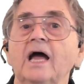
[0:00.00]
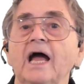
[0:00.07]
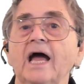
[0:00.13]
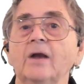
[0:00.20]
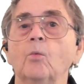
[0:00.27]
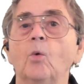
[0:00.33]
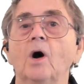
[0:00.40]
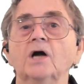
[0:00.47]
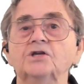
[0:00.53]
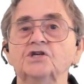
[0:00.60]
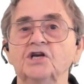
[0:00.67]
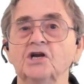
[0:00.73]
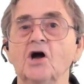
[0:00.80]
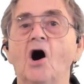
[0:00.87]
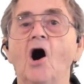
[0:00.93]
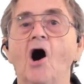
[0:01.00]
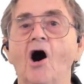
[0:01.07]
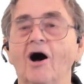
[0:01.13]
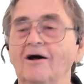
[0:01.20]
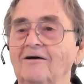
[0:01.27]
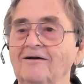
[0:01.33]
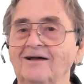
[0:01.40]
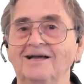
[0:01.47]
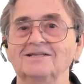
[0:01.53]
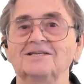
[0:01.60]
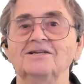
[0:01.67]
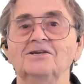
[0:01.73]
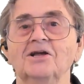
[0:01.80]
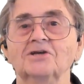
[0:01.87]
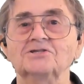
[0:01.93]
and watch in awe
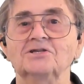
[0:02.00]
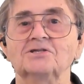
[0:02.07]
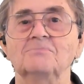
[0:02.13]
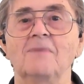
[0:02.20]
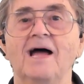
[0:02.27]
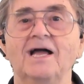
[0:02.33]
as it does its